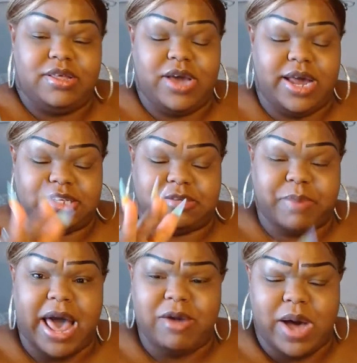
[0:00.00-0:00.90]
You got a
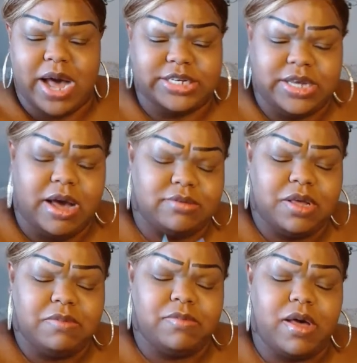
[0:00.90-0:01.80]
spy watching y'all.
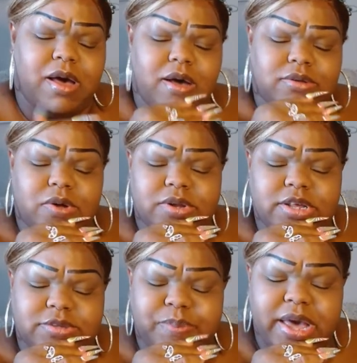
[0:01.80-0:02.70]
Some uh, also
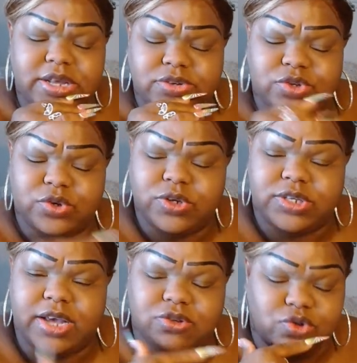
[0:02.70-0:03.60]
this page of swords,
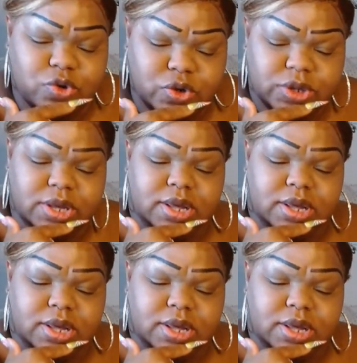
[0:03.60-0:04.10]
ace of swords.